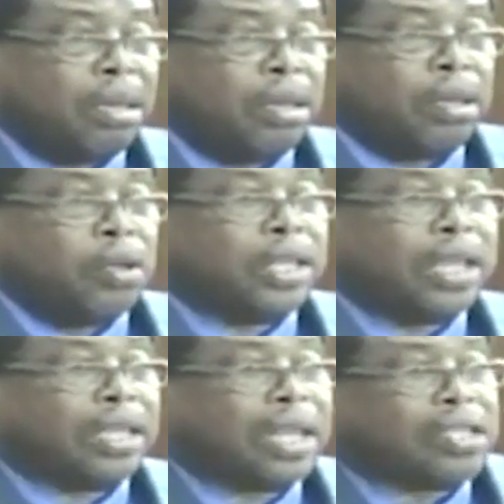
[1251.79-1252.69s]
you would
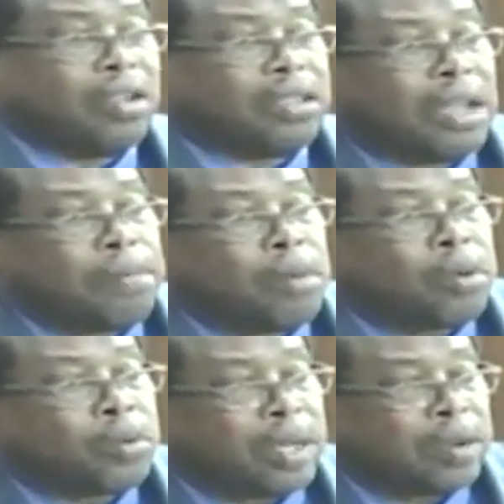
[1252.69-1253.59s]
get a certain
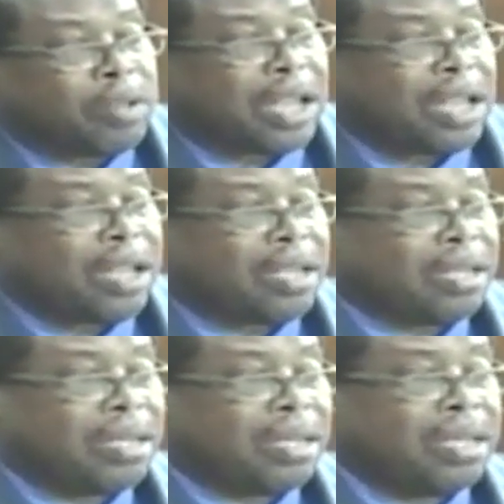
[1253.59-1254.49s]
amount when you retire,
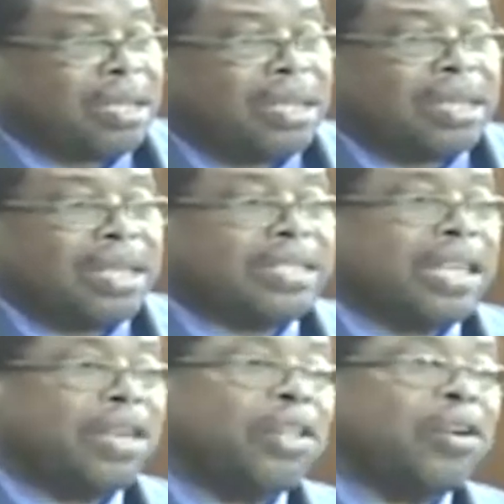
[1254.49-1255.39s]
they
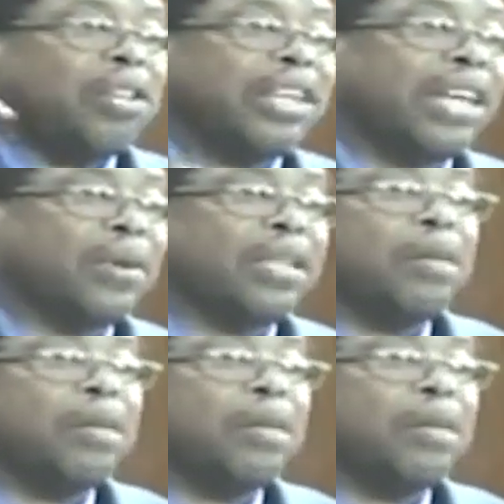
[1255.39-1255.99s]
say you will only get what your